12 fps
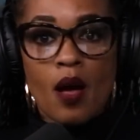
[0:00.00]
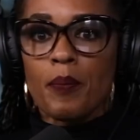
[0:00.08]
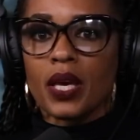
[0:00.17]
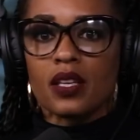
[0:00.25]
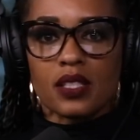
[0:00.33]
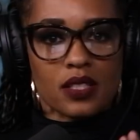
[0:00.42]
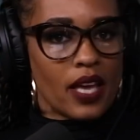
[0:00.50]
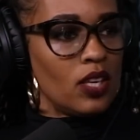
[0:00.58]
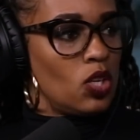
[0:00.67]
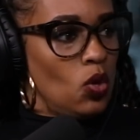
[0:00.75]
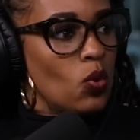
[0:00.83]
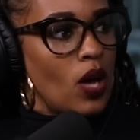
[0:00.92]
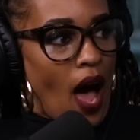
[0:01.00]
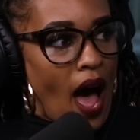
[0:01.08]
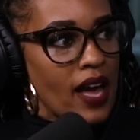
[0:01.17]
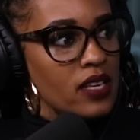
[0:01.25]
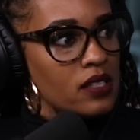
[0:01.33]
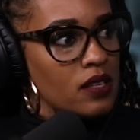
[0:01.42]
Because let you
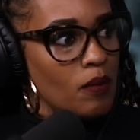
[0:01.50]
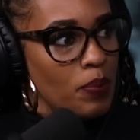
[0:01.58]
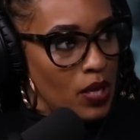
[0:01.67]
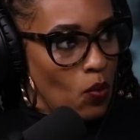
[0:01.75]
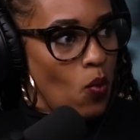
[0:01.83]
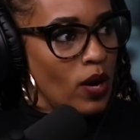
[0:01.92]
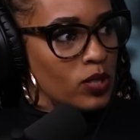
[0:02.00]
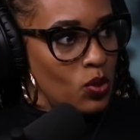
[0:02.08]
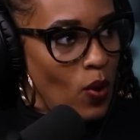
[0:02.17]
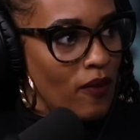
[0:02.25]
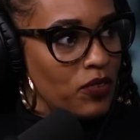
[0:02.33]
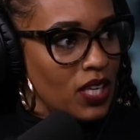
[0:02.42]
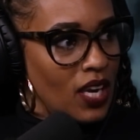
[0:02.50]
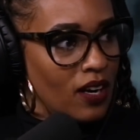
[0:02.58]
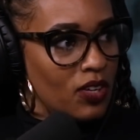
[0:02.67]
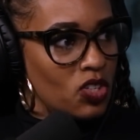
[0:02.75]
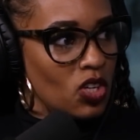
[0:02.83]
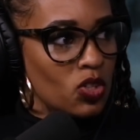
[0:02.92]
guys be the ones who have to
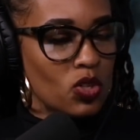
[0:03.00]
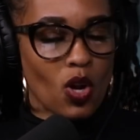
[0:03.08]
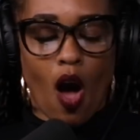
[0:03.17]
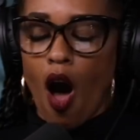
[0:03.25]
carry children.